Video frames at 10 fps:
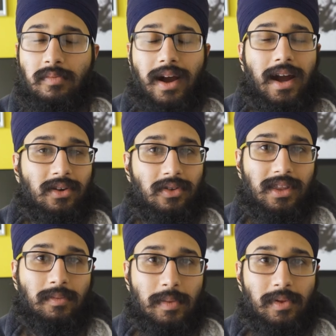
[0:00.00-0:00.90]
But I don't
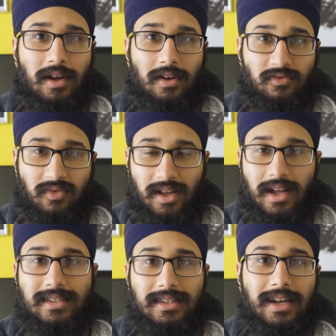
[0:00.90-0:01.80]
think people are
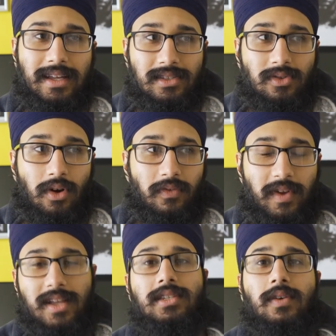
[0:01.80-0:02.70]
realizing that it's not
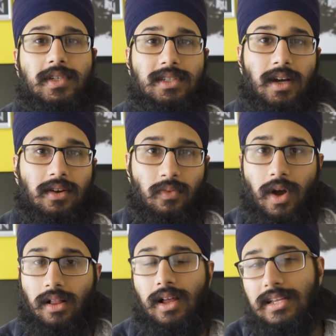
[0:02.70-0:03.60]
fan service done
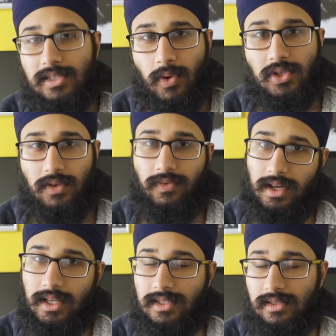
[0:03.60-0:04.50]
well. At least most of it
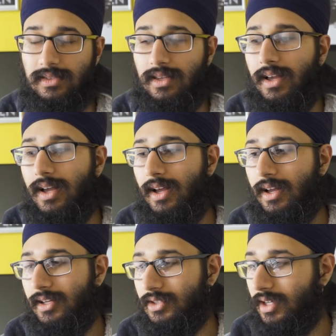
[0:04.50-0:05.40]
isn't.
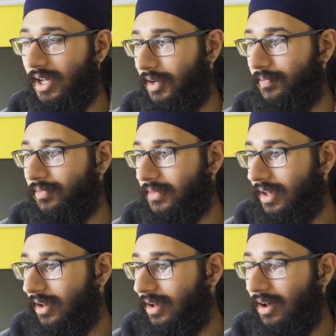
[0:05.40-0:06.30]
So yeah,
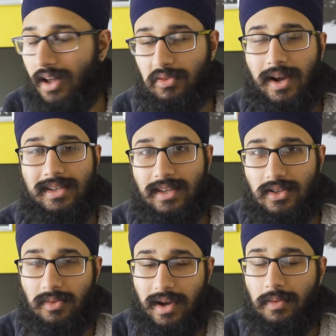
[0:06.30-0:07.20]
otherwise
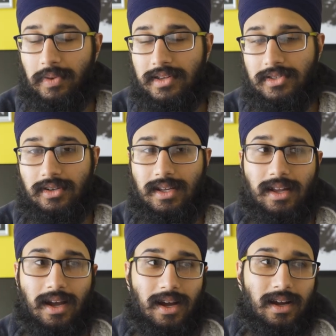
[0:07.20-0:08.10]
those are my opinions on
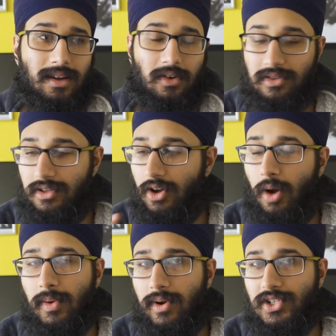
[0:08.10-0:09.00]
it uh, on the
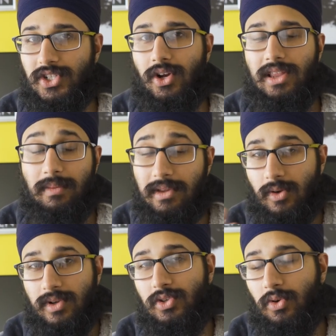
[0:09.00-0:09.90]
obi-wan show let me know
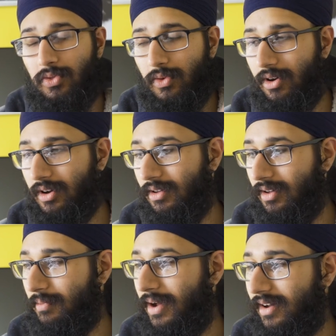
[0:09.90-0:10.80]
what you thought
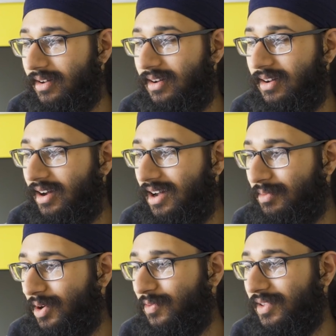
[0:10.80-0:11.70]
about it um,
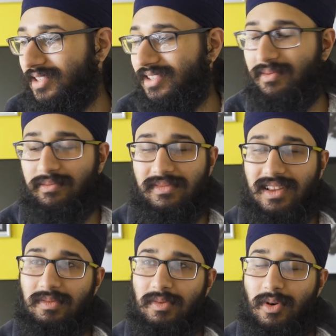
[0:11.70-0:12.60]
hopefully it's a
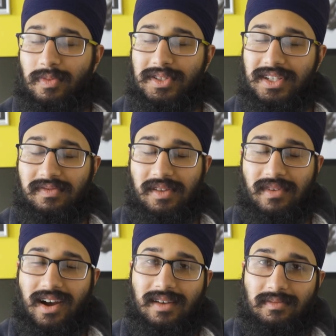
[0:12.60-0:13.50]
little bit more positive than
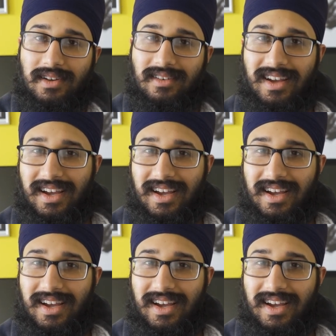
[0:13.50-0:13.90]
mine but